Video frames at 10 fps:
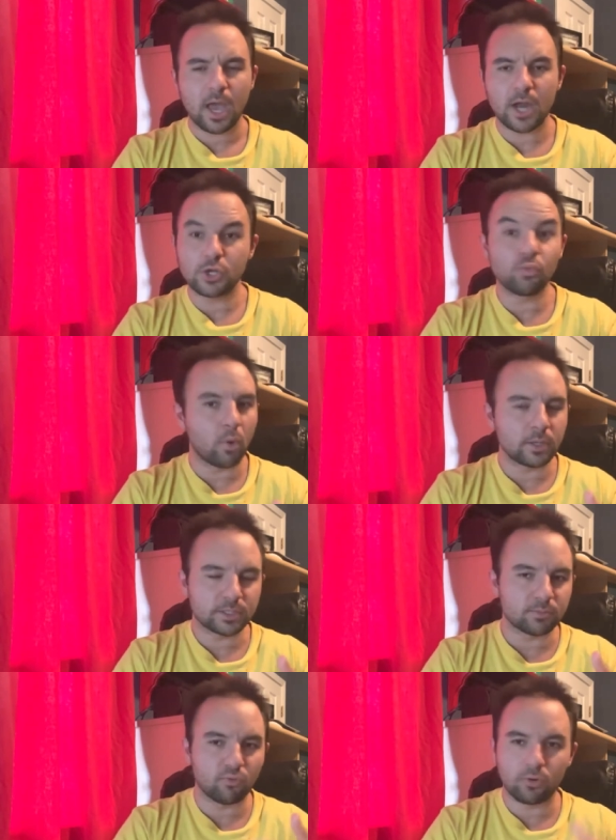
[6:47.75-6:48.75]
and you want to
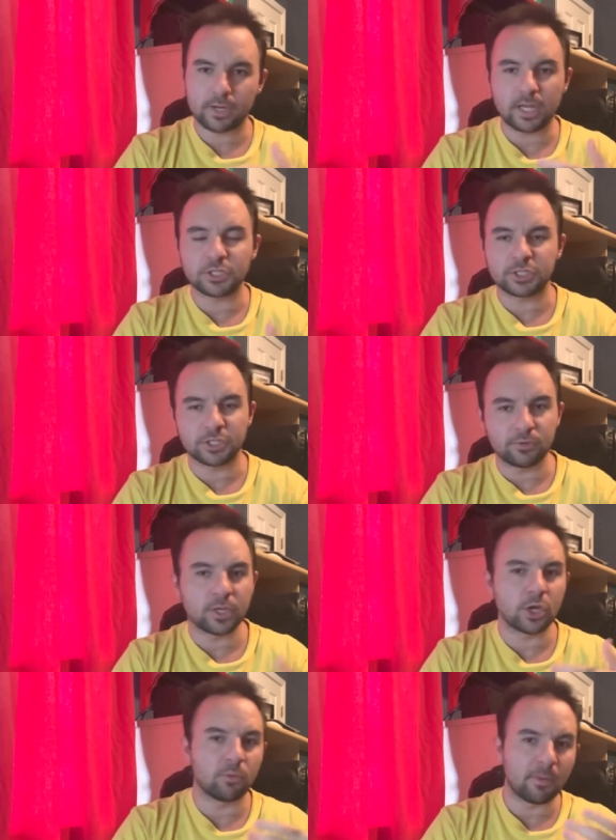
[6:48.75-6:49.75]
support not just
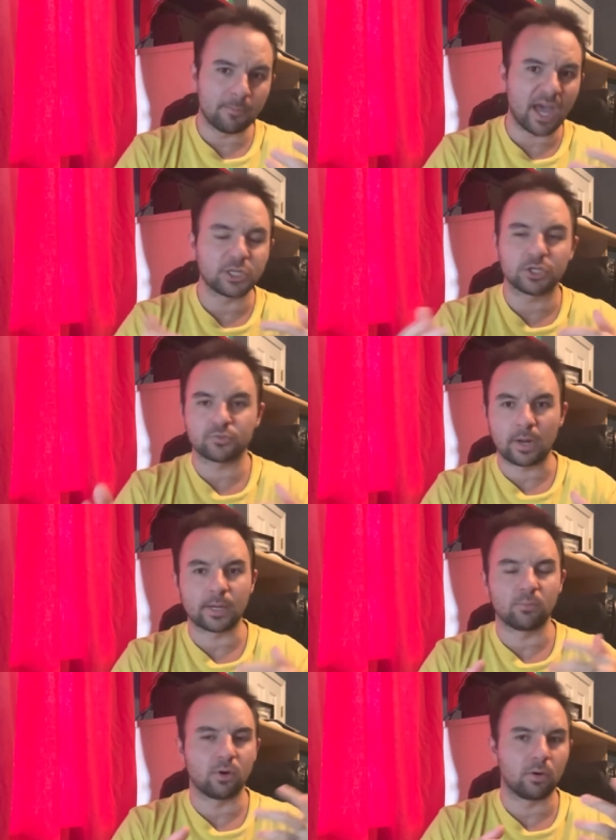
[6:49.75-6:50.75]
Yu-Gi-Oh, but Magic,
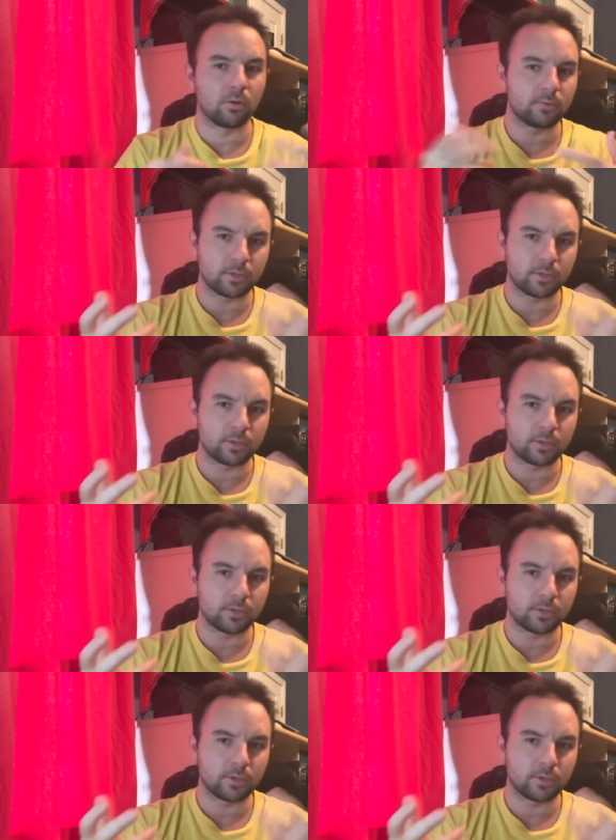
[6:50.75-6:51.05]
Dragon Ball,